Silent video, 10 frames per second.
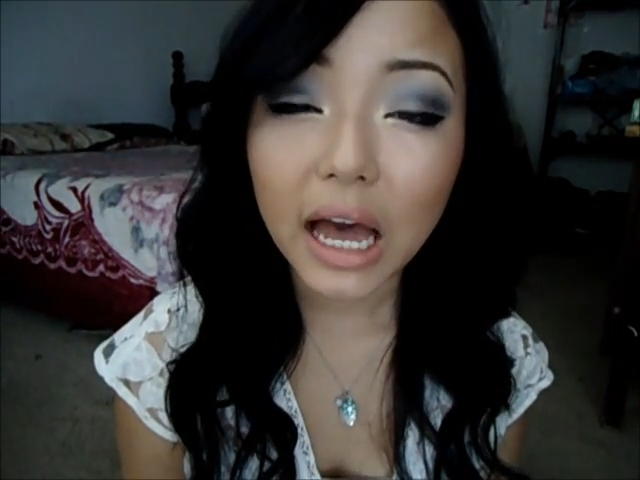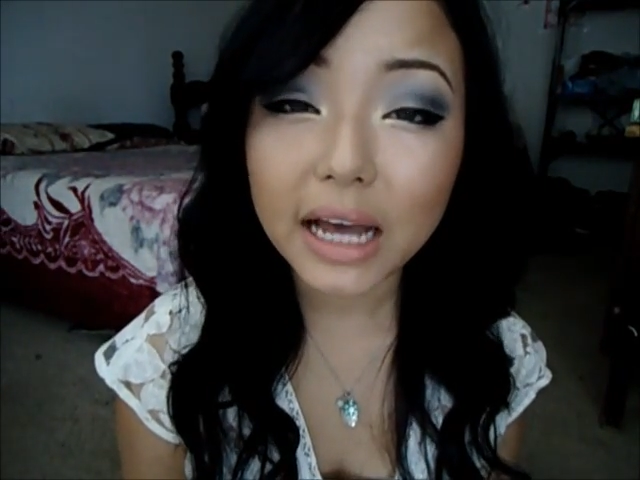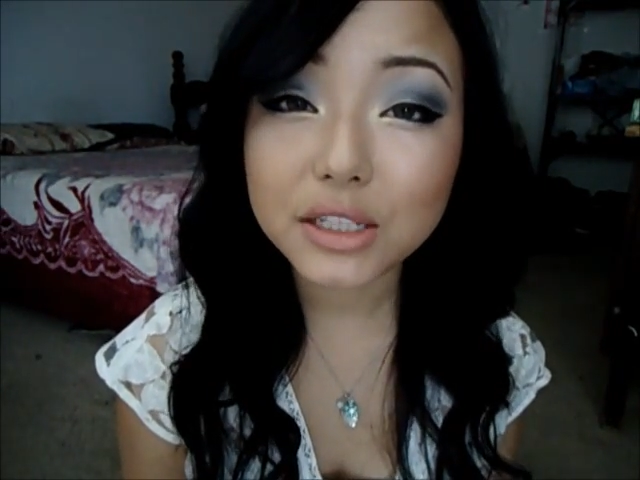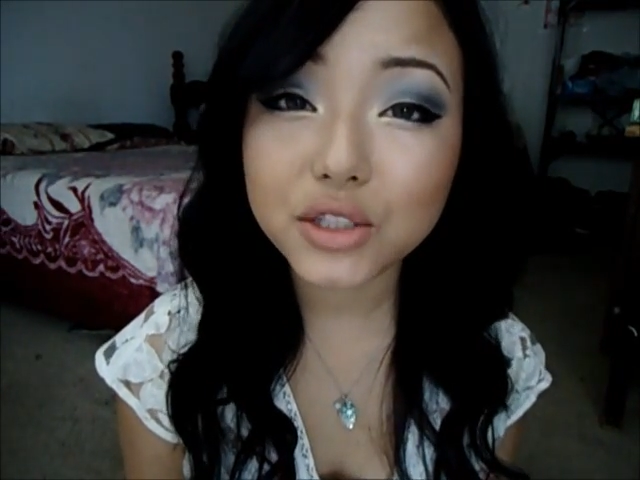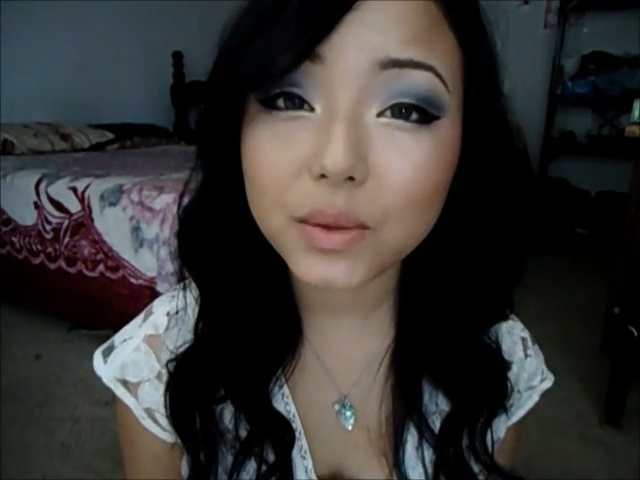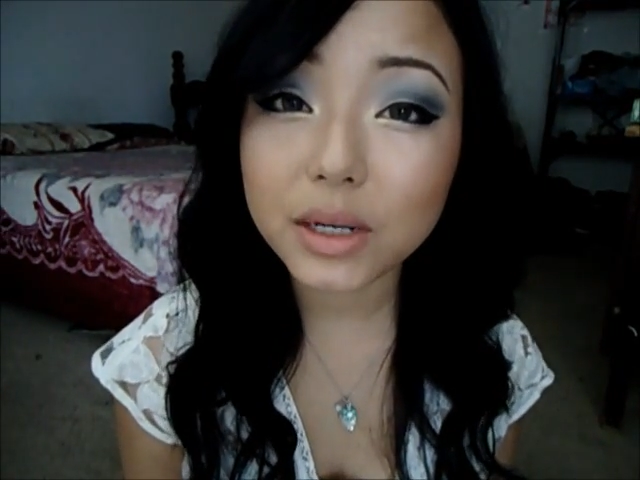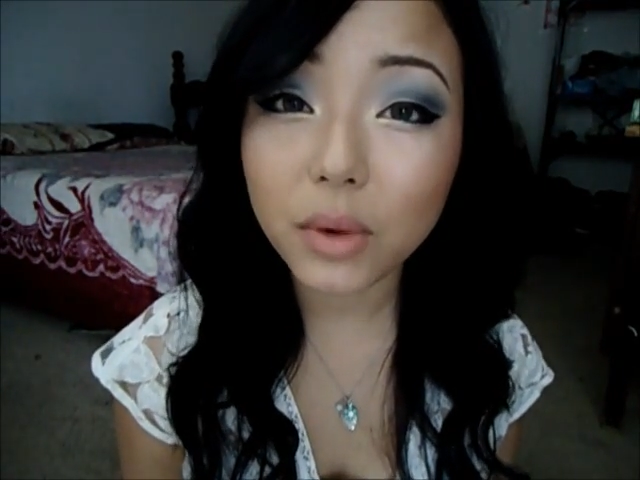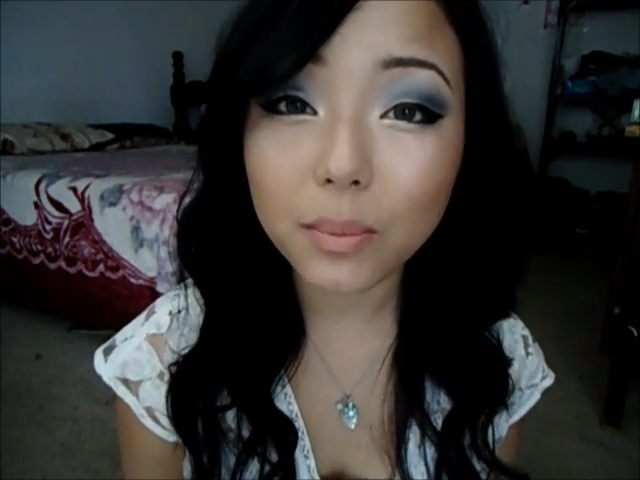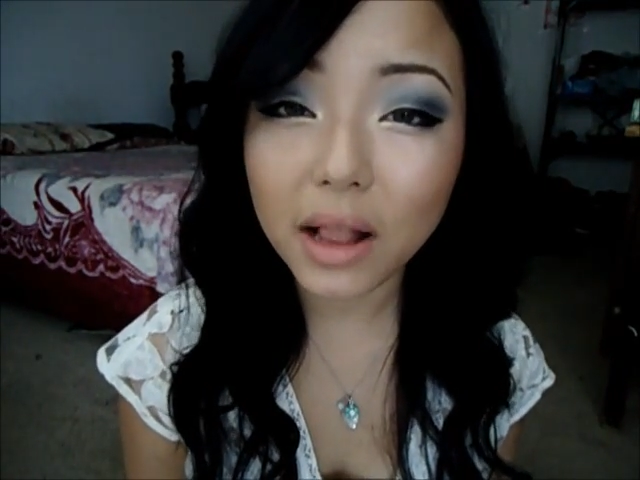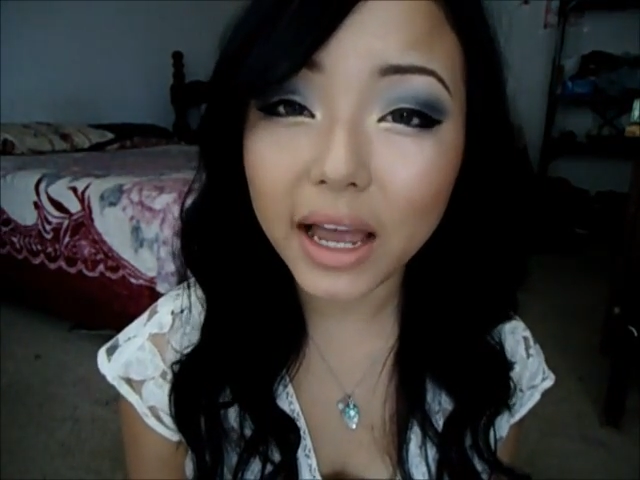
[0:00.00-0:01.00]
as you are
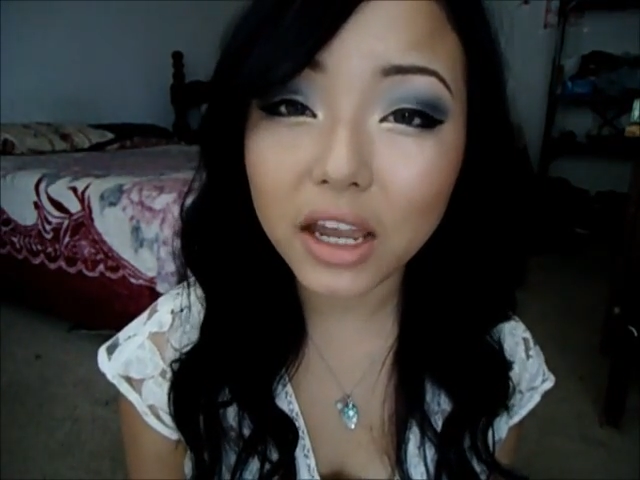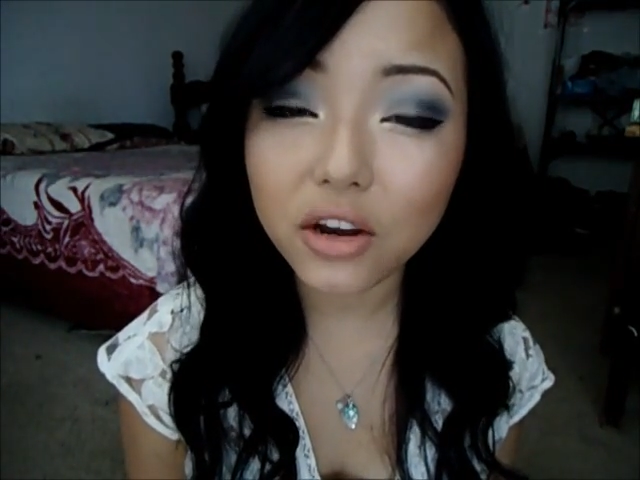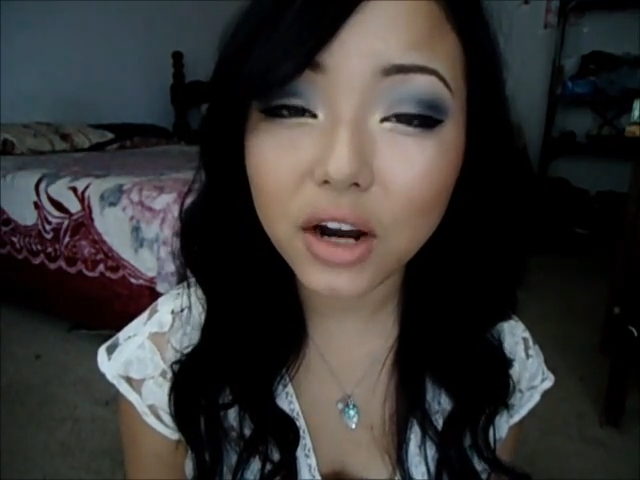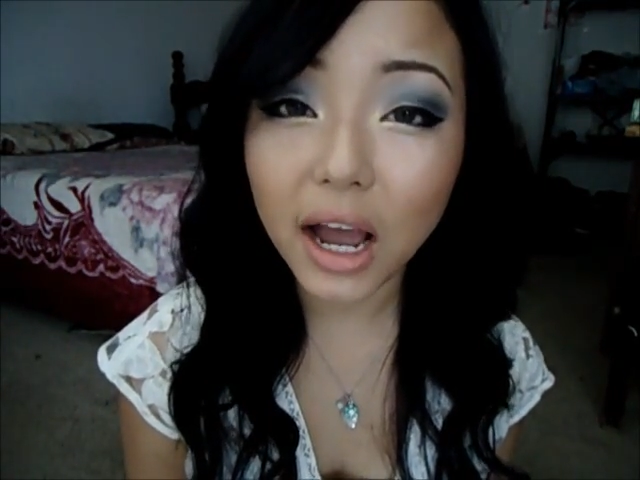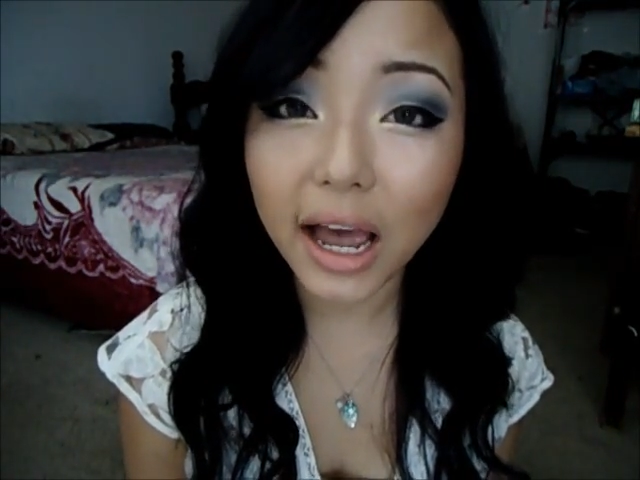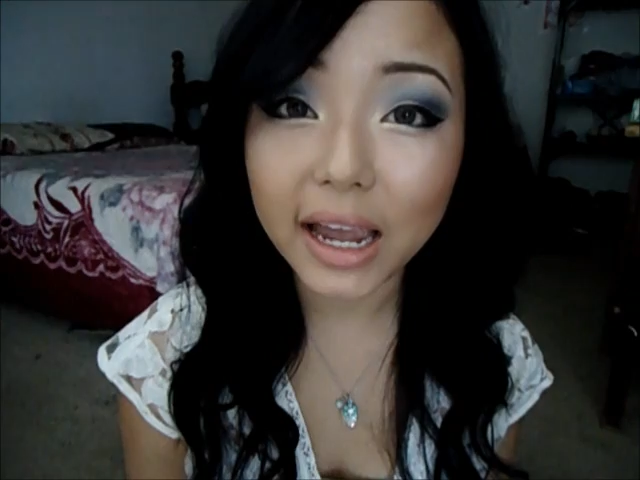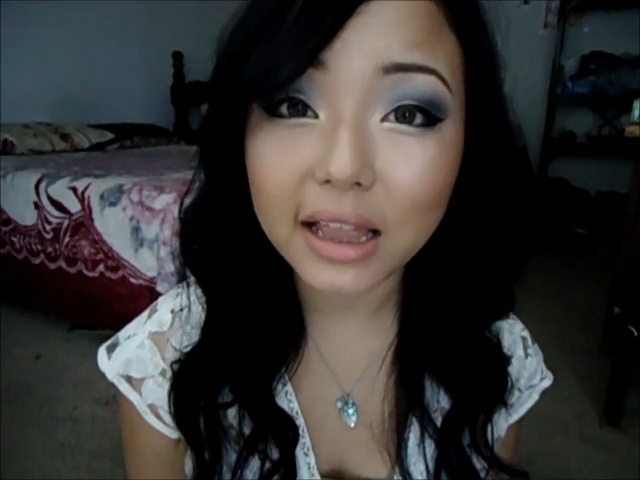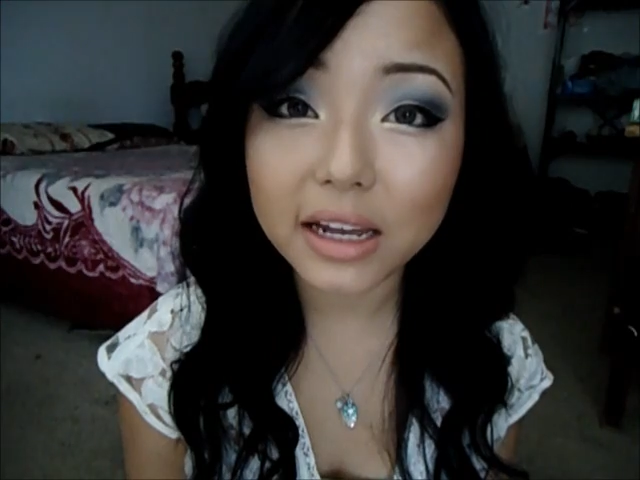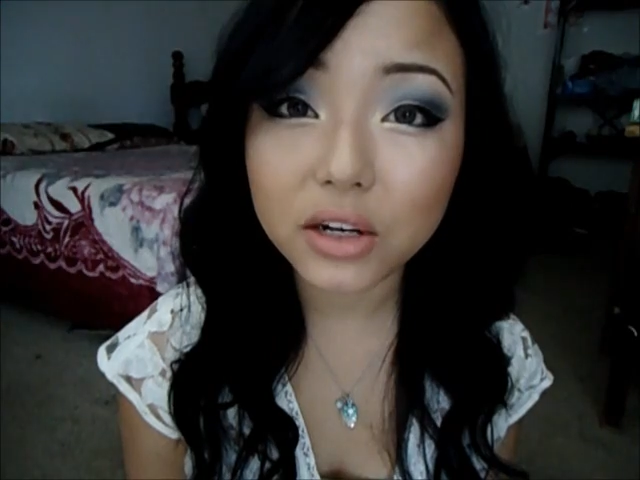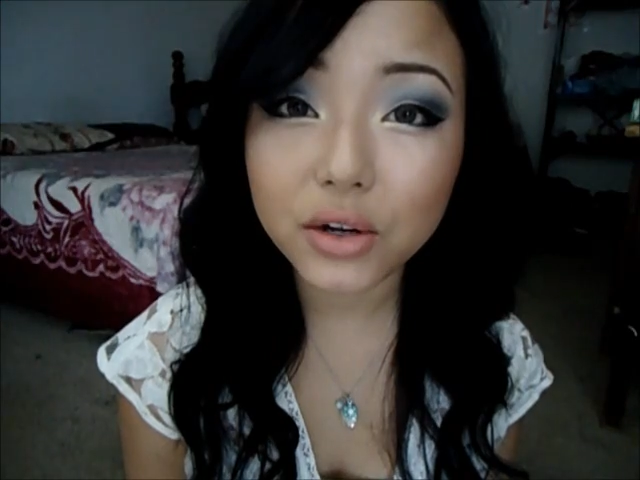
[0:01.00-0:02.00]
applying your
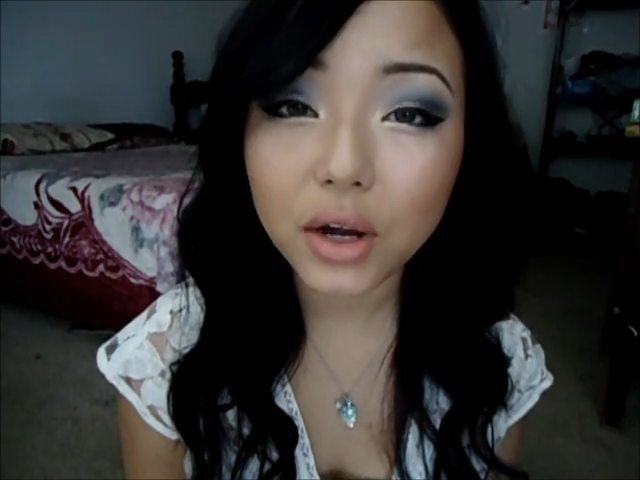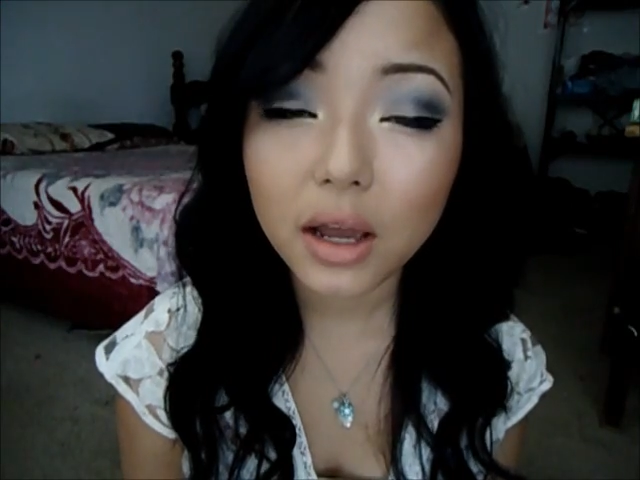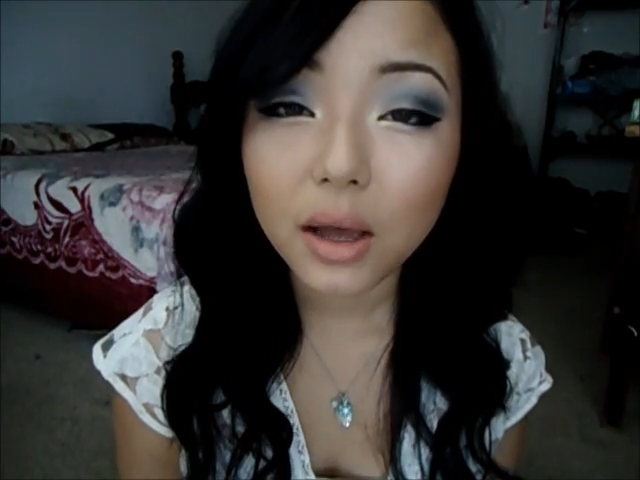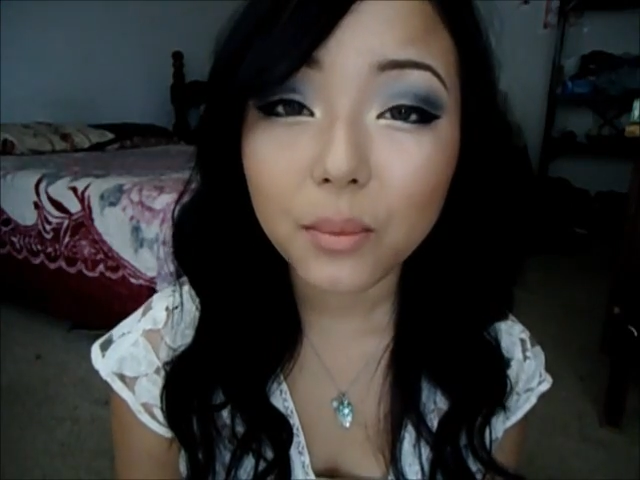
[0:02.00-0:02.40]
eyeliner,